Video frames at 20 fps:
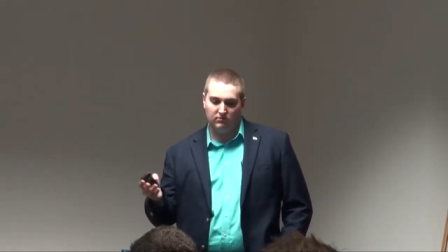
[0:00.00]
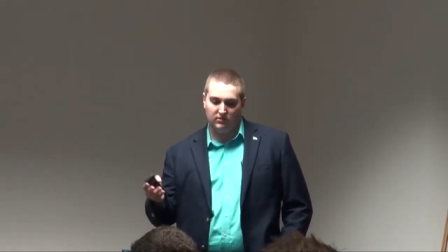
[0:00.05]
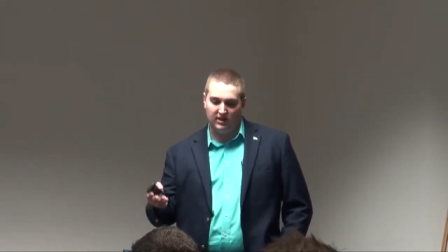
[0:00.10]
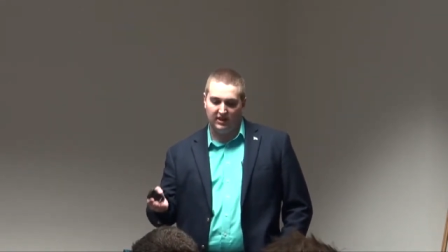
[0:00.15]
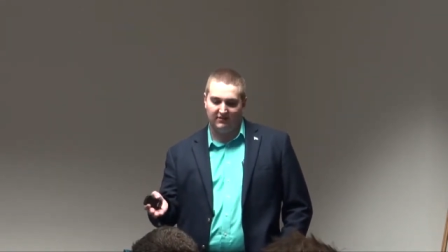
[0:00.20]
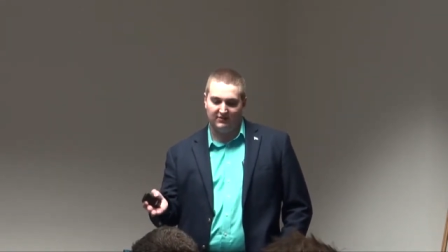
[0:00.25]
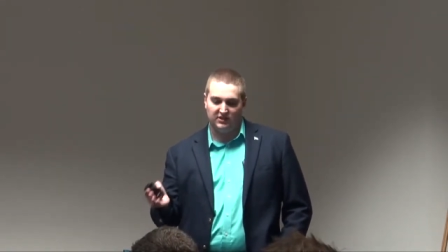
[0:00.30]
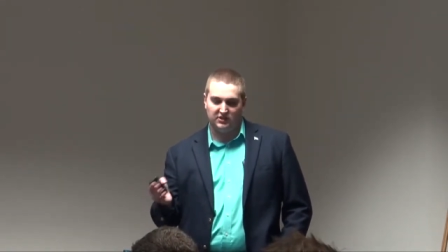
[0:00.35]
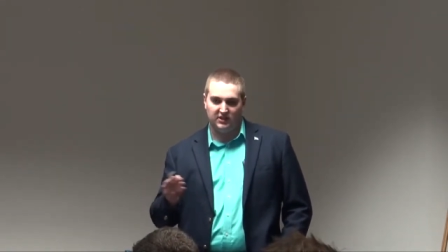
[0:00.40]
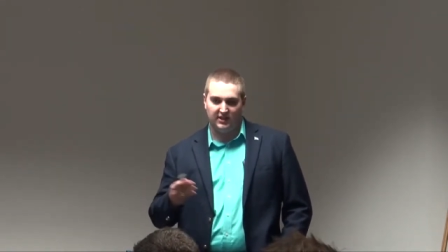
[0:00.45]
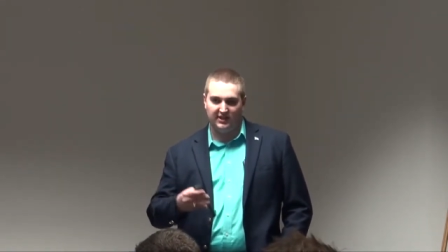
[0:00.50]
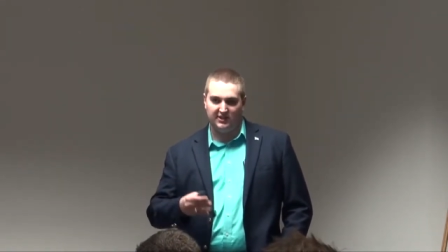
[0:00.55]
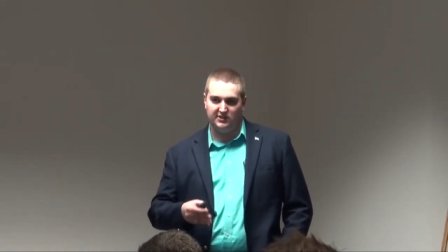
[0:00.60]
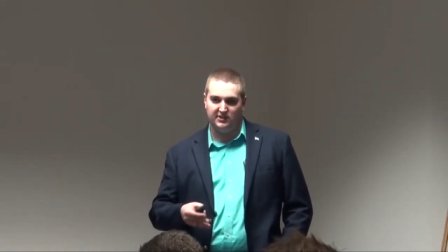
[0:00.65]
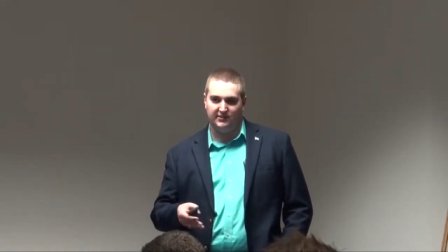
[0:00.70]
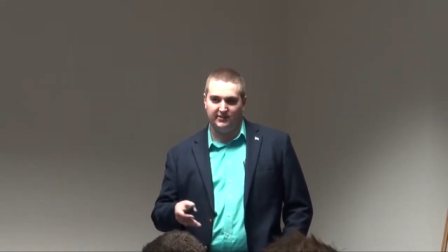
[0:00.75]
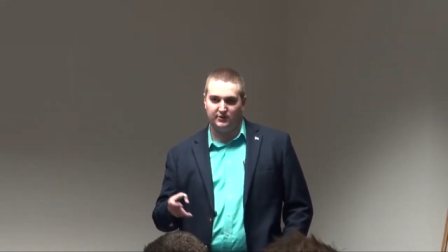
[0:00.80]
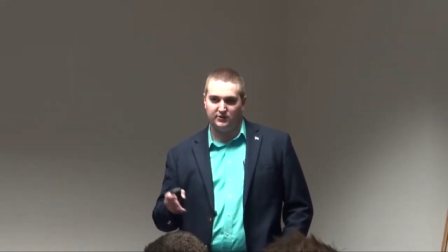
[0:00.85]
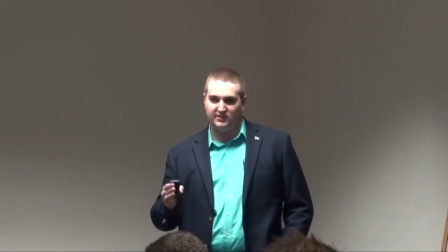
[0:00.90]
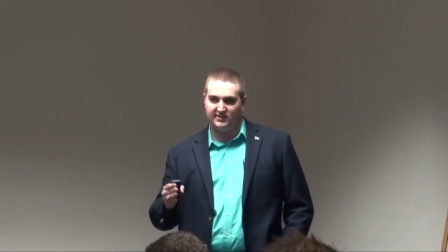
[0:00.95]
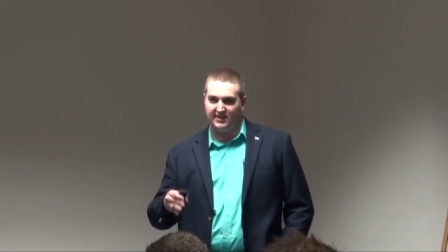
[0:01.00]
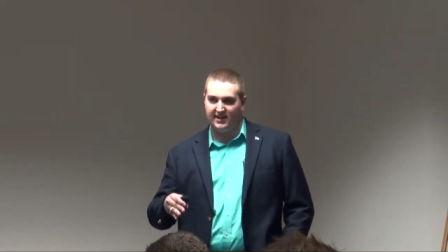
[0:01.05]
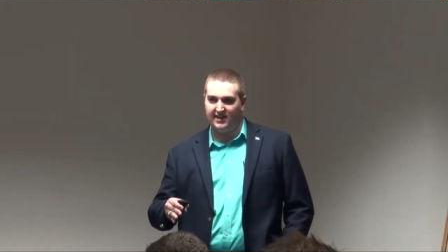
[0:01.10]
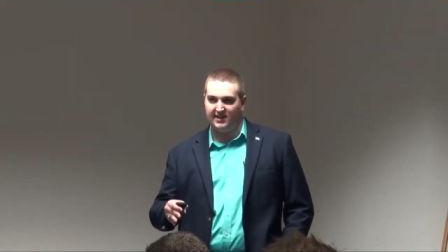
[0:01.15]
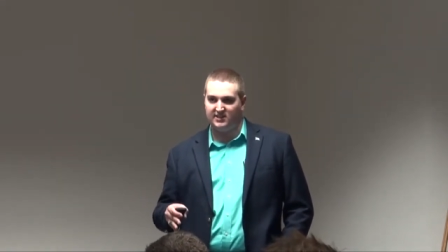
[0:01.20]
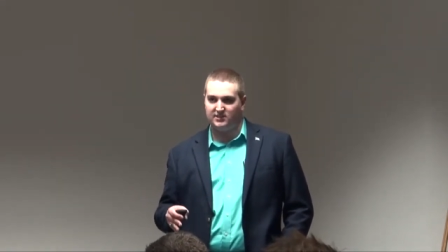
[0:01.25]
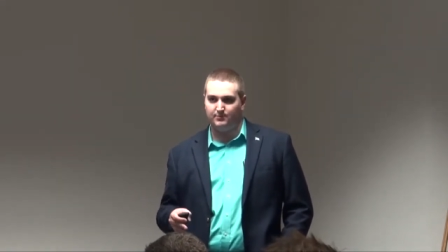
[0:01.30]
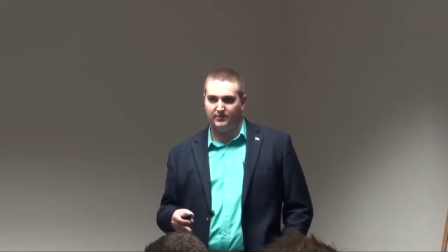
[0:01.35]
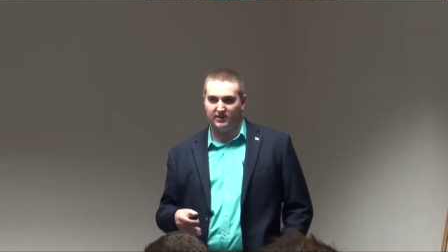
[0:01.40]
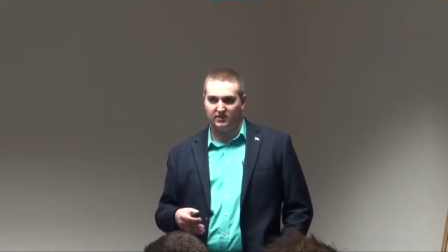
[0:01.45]
have a change in their
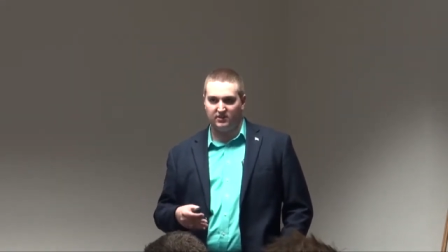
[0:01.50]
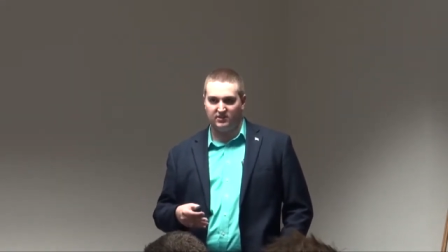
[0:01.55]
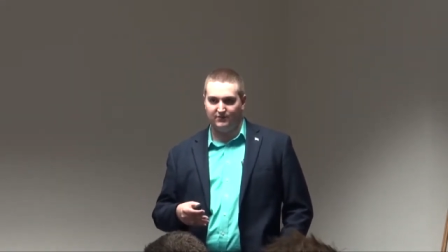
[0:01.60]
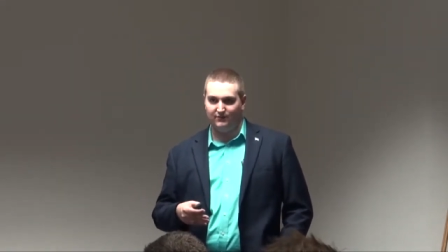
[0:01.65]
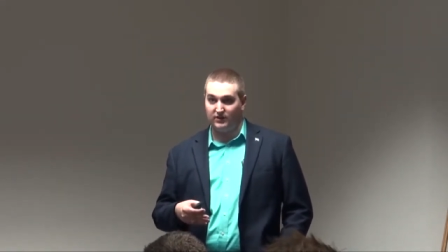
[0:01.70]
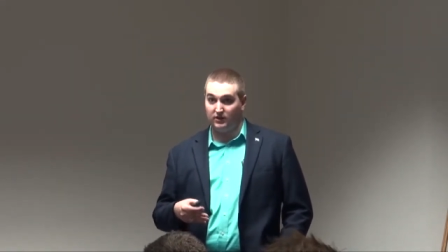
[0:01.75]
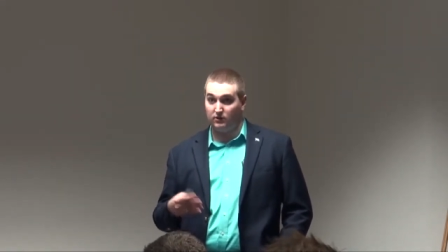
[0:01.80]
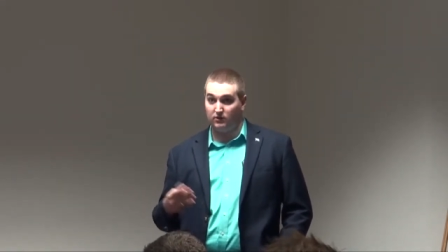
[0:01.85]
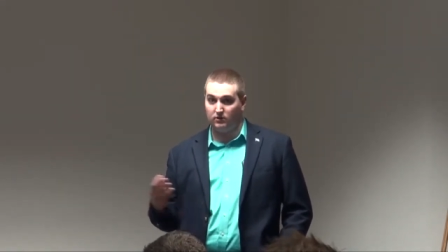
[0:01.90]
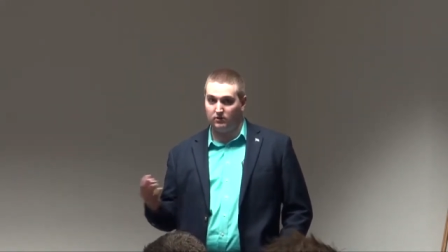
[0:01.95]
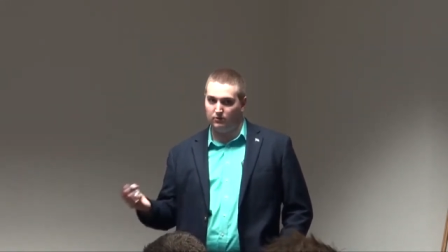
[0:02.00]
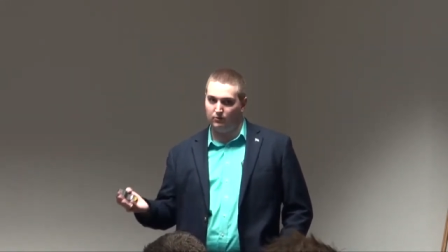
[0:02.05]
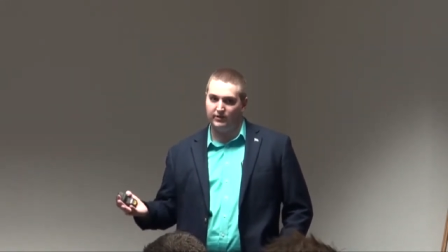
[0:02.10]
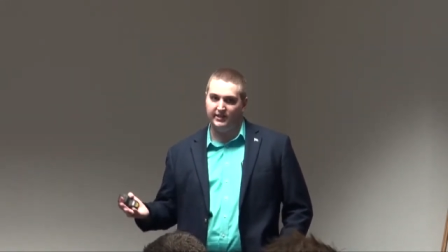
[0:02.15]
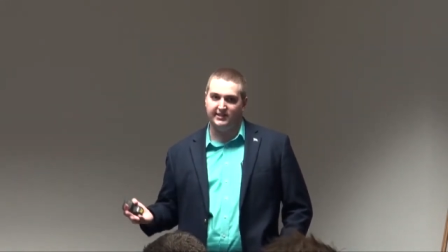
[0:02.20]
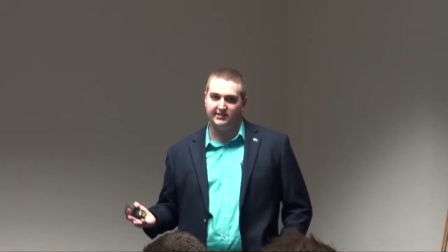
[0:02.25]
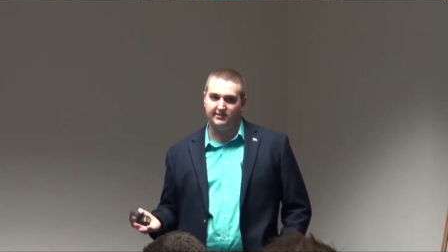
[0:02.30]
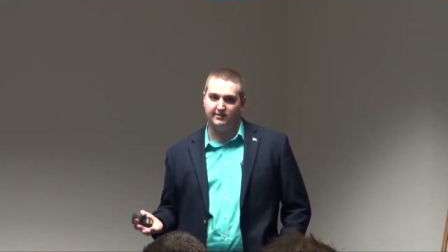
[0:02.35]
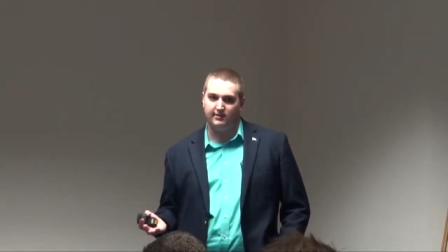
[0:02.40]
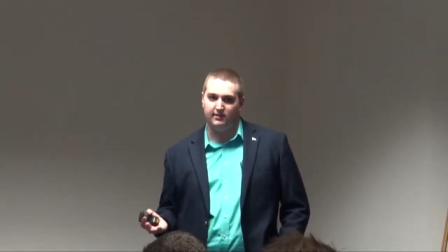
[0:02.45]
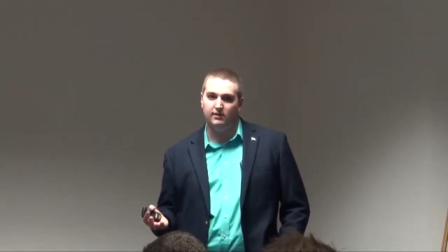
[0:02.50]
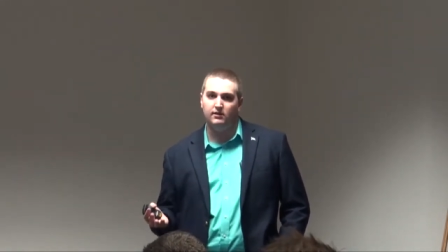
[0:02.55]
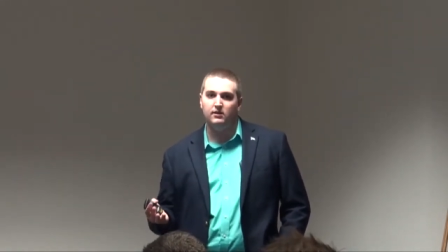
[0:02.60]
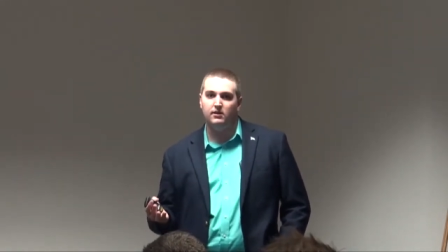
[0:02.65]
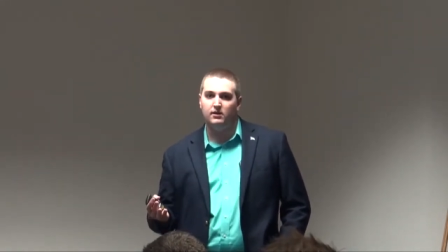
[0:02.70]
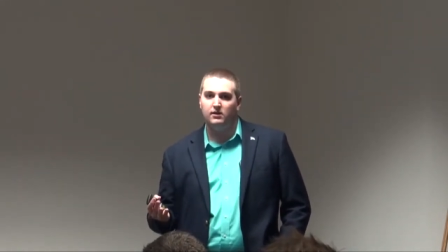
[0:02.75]
status because of a good reason.